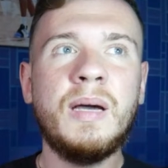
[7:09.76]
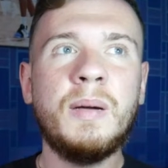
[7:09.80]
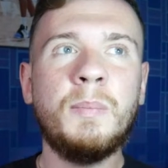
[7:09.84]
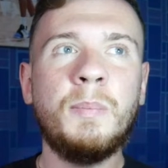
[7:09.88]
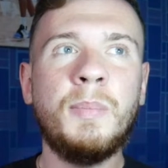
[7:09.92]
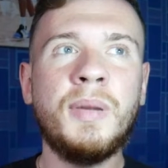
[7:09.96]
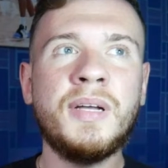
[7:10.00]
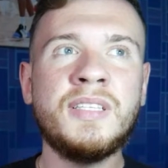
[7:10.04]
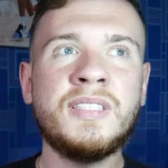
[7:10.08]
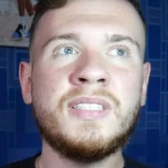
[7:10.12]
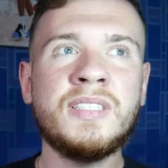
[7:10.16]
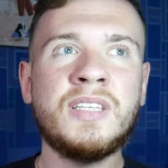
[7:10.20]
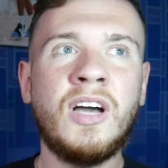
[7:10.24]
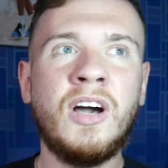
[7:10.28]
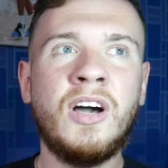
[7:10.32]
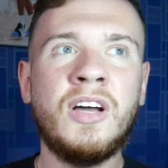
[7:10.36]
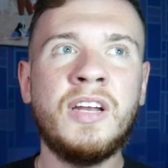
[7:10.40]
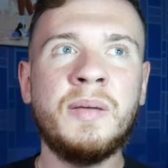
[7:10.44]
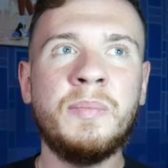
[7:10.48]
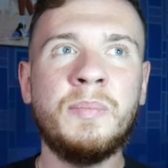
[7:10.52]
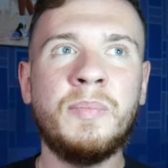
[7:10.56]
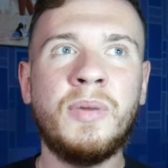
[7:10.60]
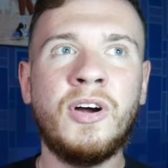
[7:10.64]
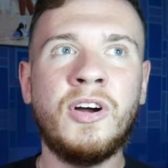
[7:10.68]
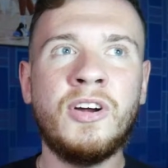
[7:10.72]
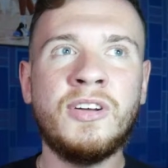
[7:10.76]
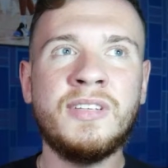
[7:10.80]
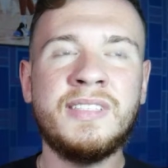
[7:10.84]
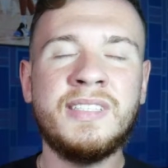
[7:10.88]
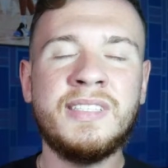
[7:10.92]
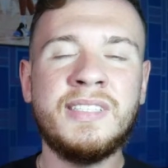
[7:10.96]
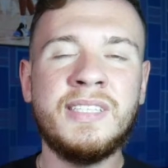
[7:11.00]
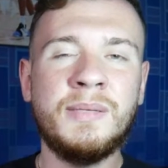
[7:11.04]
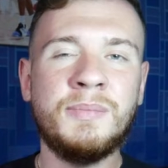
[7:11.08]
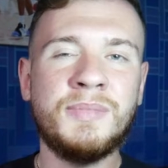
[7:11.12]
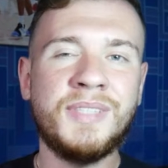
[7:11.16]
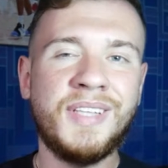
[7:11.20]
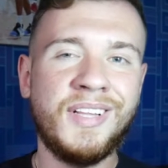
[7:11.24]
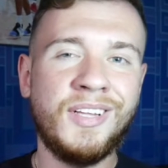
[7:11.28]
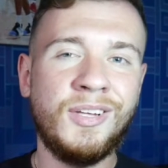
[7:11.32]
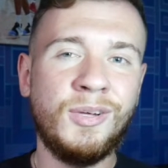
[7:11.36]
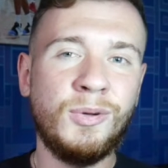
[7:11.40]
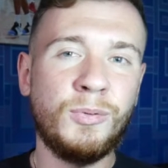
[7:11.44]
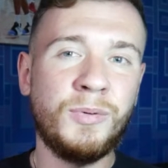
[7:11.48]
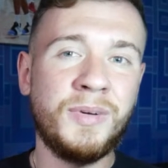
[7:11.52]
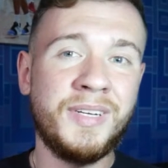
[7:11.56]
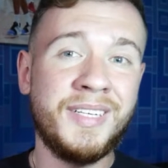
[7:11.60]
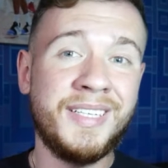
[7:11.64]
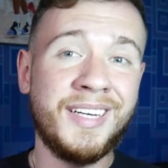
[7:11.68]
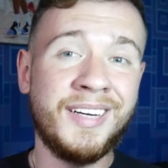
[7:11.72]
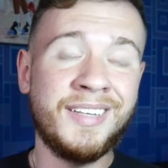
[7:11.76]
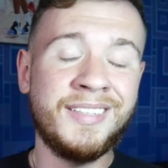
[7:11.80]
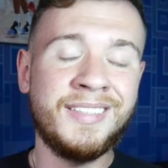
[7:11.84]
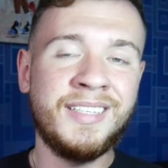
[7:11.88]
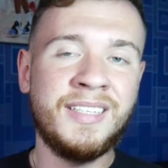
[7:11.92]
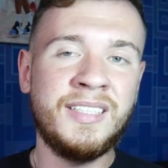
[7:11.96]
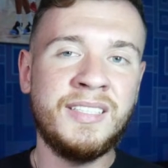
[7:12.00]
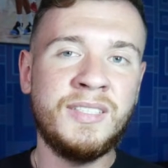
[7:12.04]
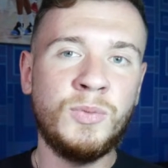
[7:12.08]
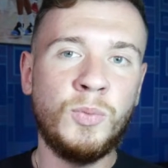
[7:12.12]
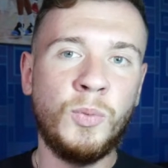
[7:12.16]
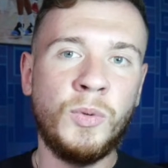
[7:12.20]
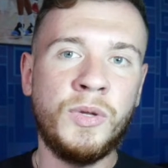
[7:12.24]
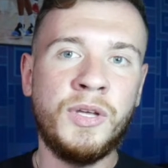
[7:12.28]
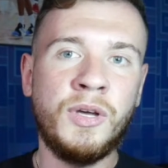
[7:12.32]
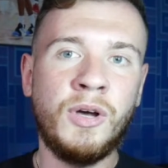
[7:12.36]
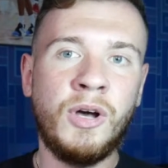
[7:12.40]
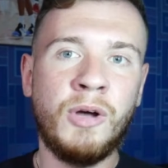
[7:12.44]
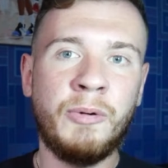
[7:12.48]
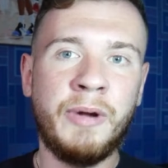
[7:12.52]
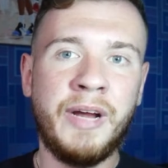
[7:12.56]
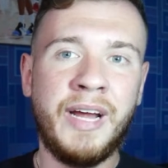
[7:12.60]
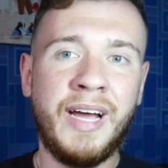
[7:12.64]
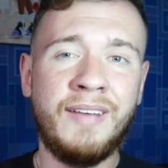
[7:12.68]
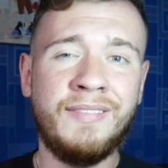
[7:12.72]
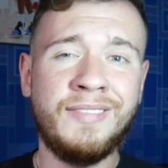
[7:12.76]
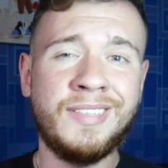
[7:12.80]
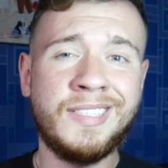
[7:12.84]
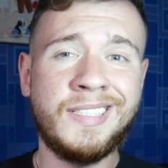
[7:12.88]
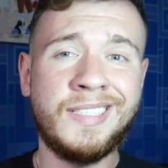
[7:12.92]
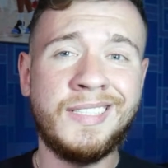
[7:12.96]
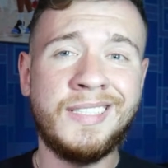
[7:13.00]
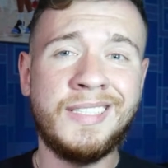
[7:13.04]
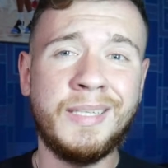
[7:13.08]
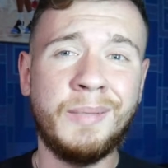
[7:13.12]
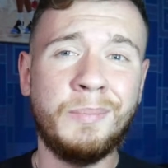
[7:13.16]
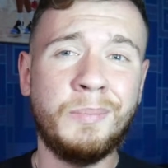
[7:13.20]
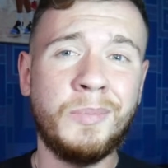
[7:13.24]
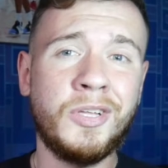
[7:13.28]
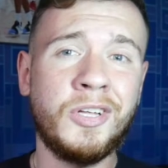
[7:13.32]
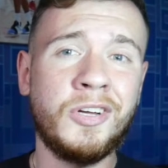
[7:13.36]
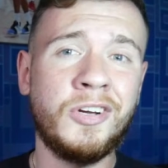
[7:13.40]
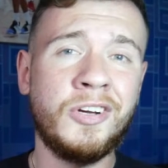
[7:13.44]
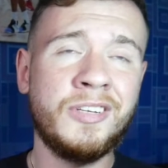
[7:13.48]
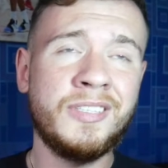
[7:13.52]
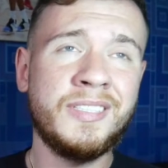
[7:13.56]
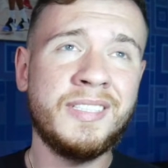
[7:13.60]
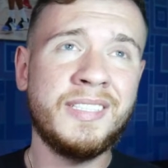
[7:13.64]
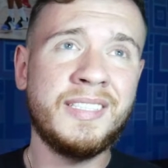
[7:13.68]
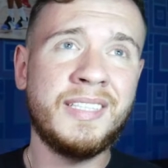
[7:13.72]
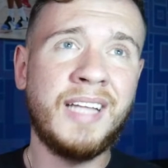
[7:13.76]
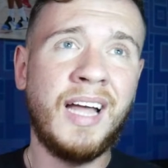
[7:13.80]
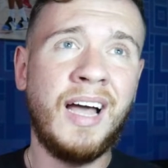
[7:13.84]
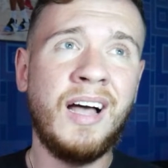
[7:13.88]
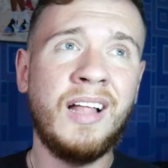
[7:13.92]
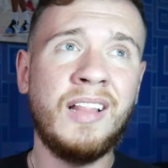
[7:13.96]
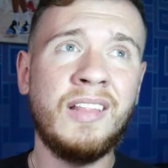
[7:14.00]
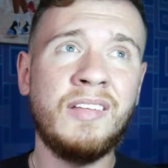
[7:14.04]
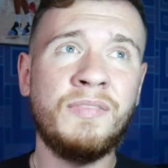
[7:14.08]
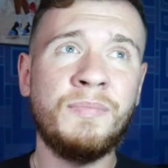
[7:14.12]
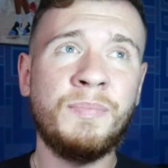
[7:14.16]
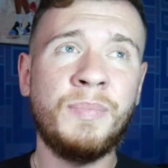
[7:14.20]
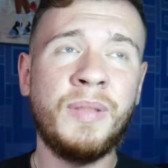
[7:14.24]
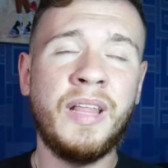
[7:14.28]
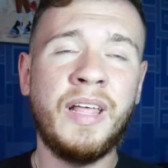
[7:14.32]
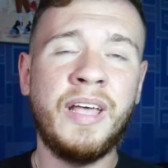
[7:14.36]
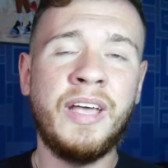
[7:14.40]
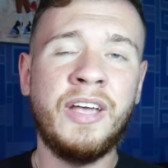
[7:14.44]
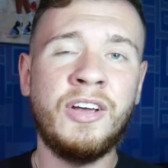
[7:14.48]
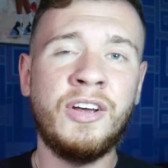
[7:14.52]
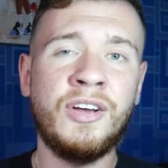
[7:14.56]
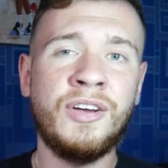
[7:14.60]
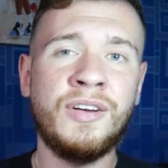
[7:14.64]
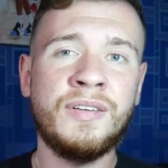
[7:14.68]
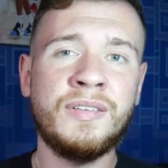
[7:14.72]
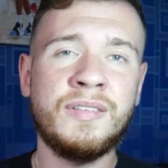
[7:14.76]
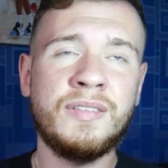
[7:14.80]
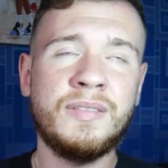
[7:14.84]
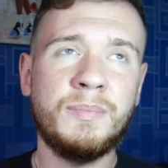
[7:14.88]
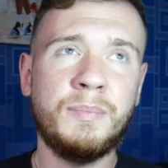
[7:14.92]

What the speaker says: But Scotty Barnes seems a little redundant when you already have a similar style of player,